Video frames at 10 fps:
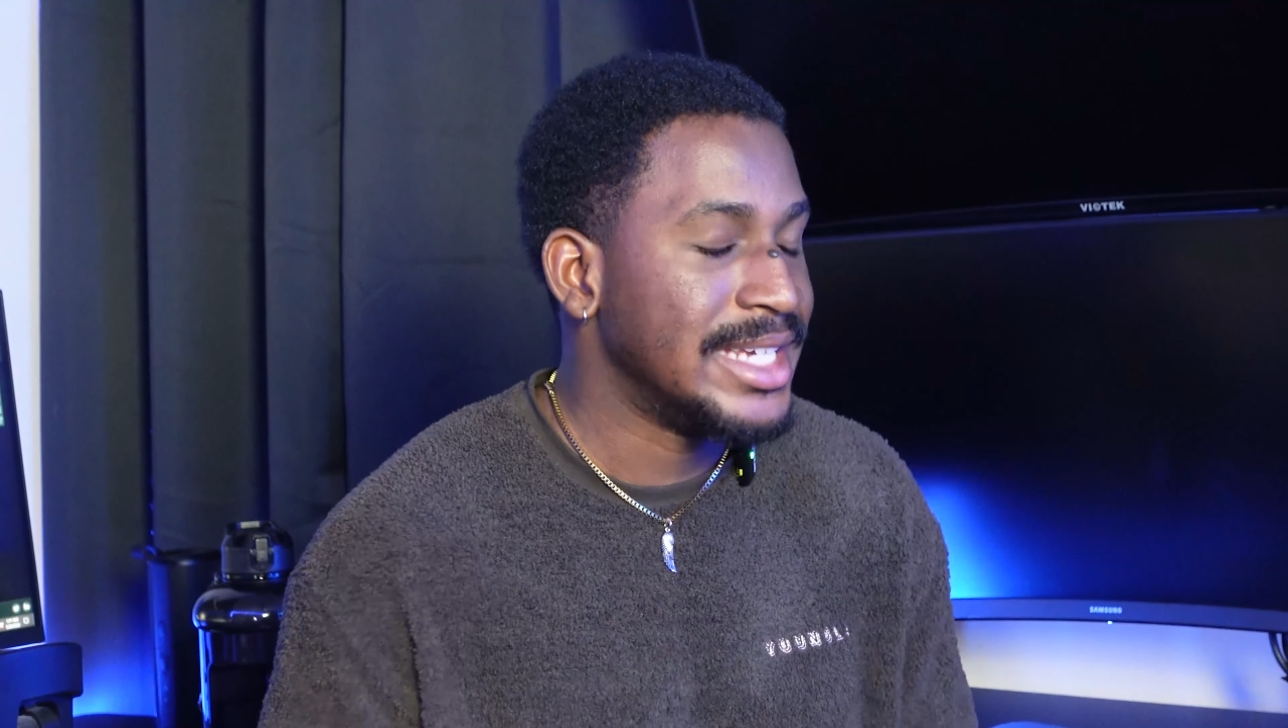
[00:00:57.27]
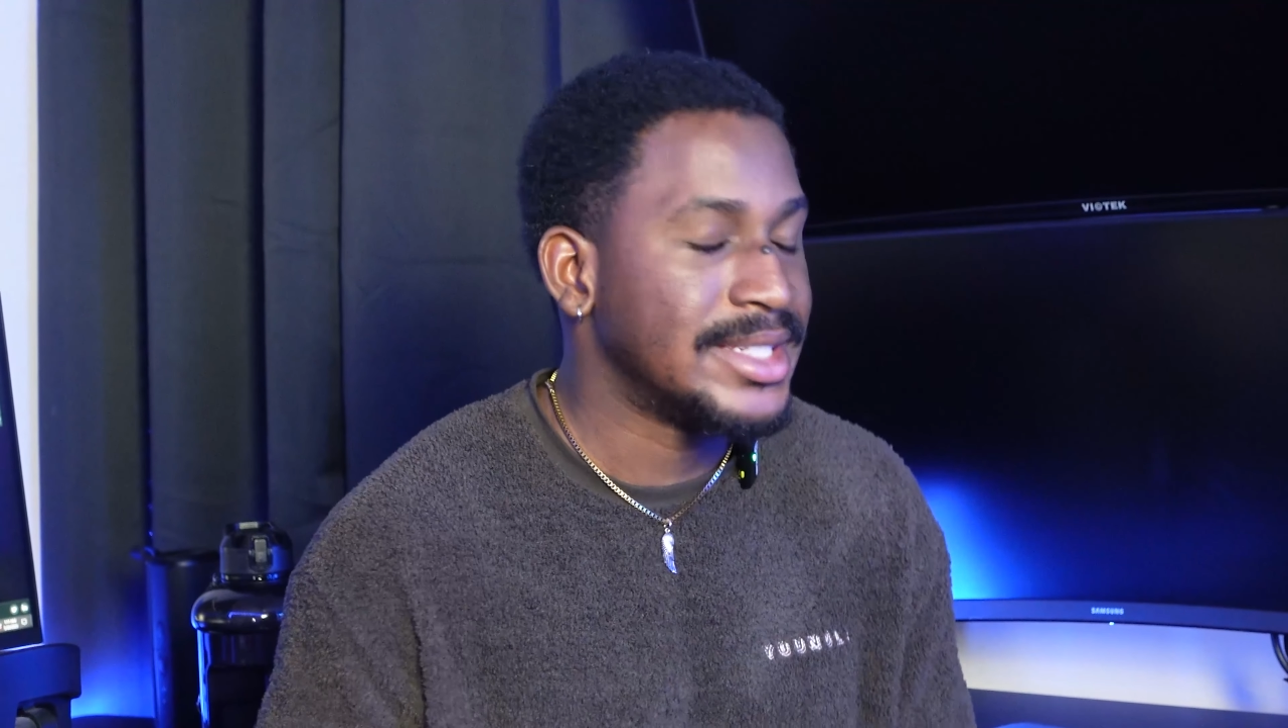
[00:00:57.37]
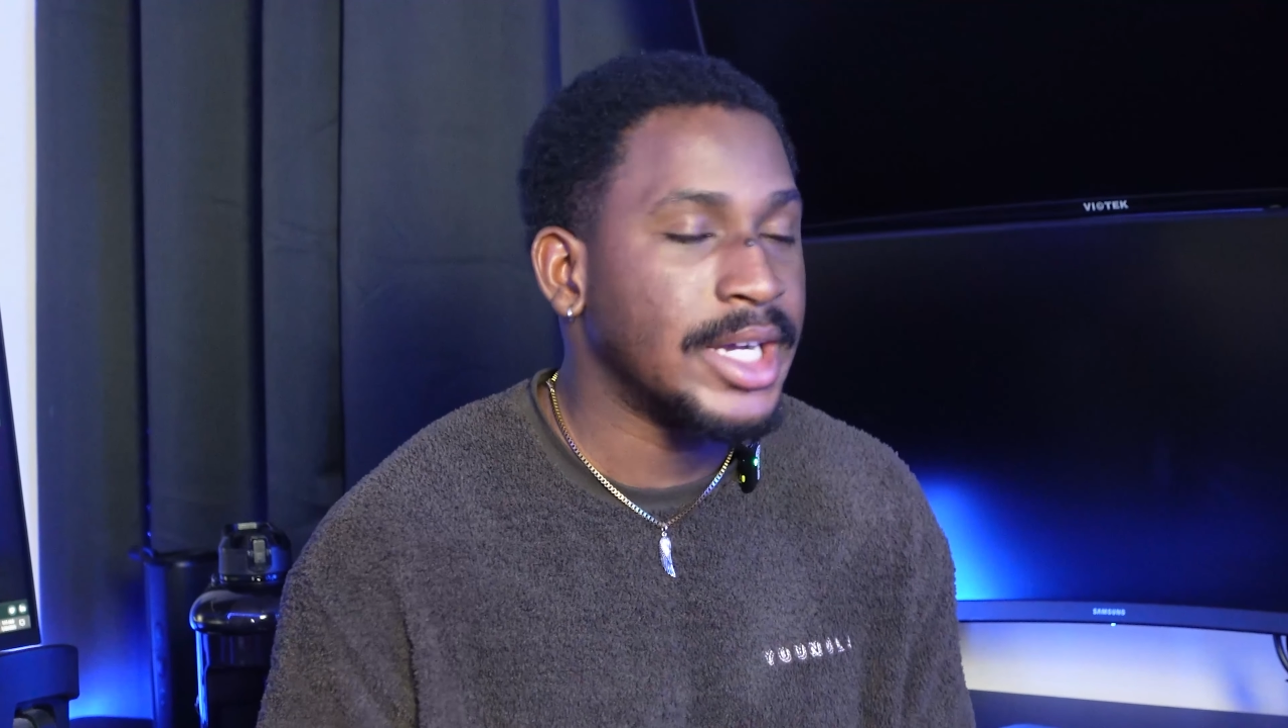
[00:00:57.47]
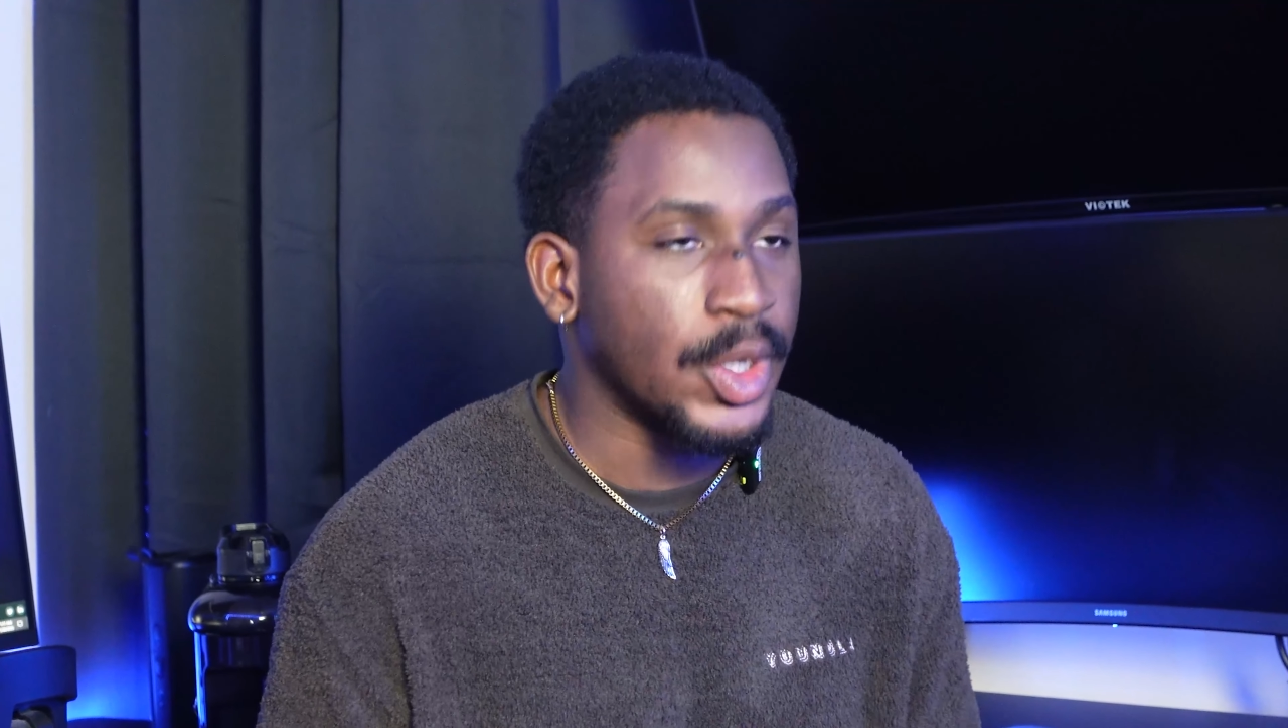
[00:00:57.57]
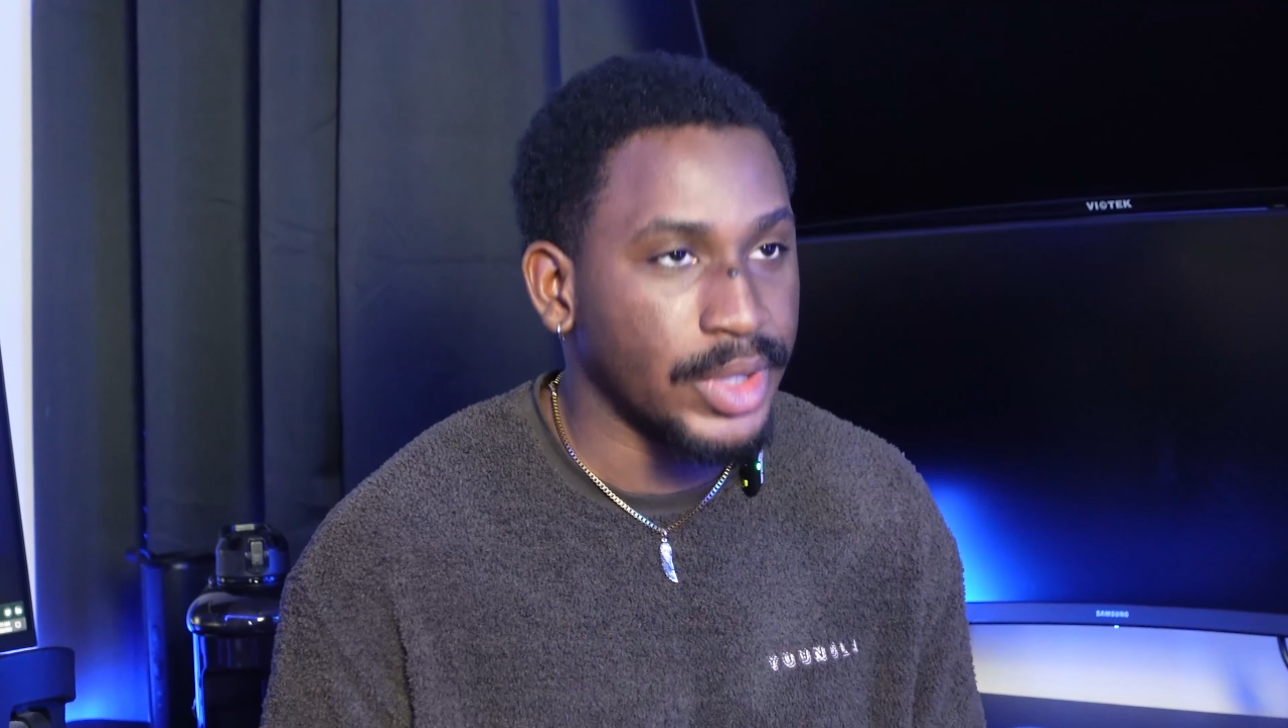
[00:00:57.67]
is
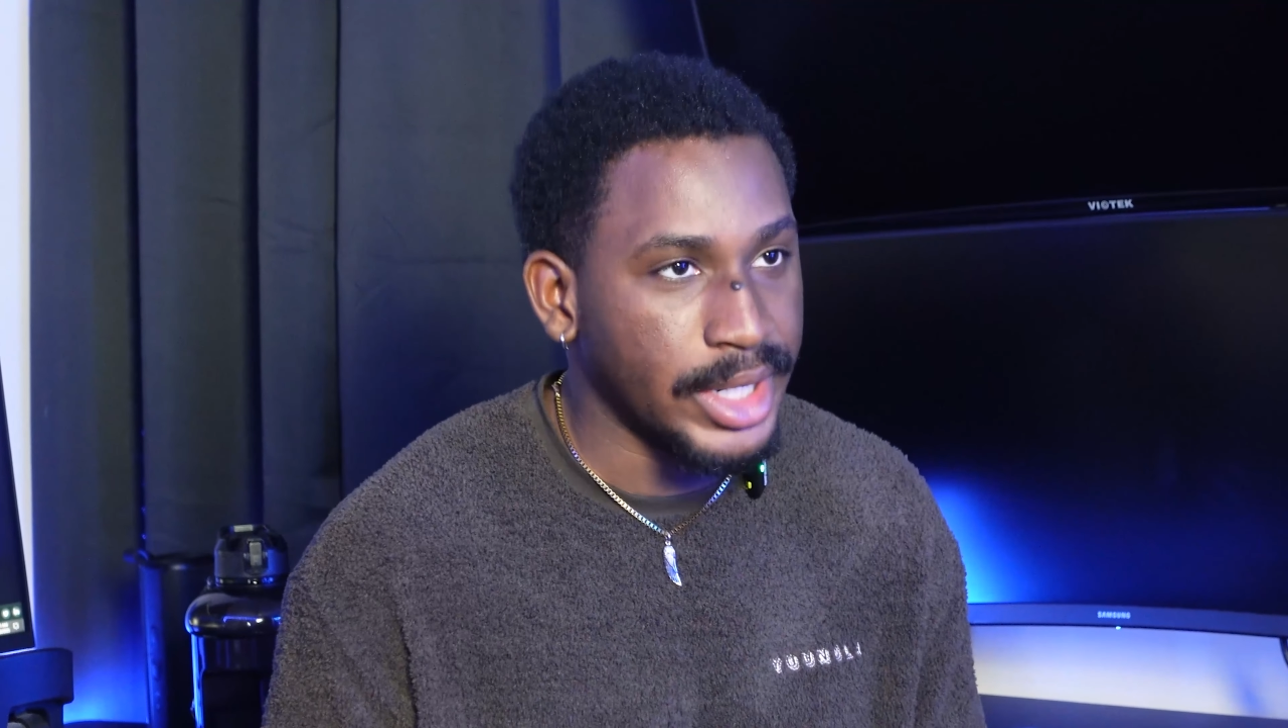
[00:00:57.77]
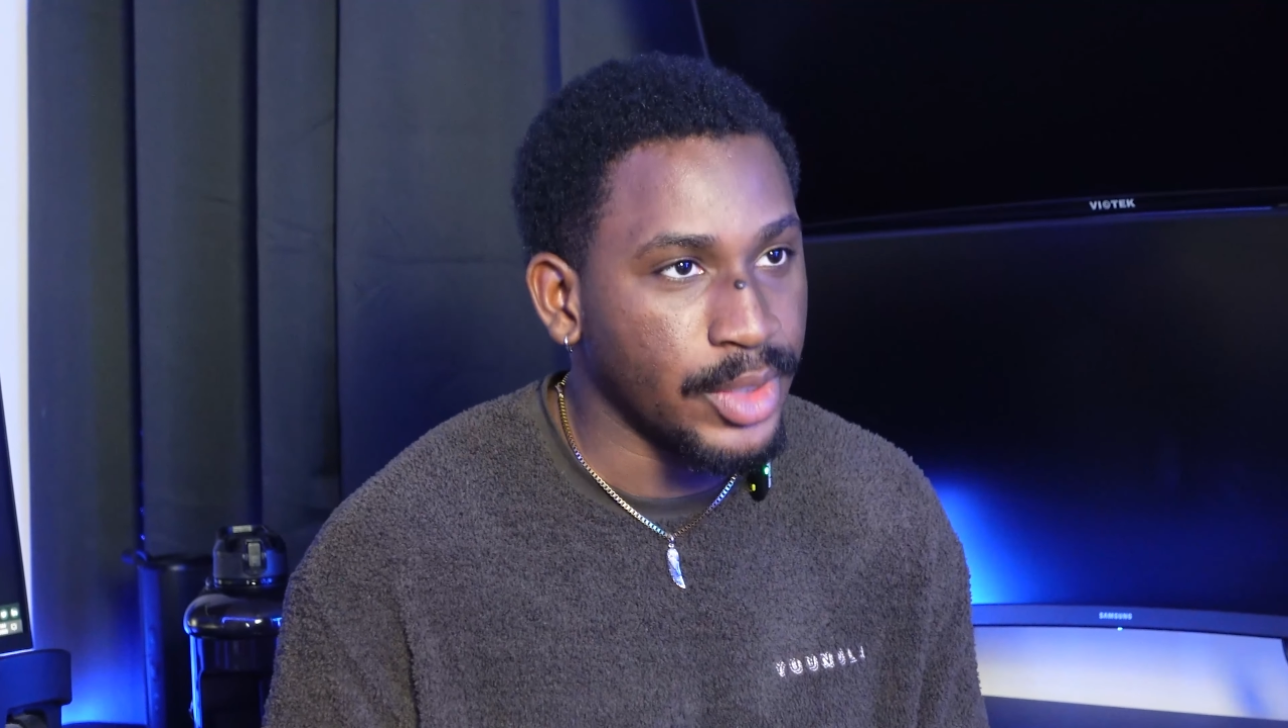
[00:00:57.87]
not going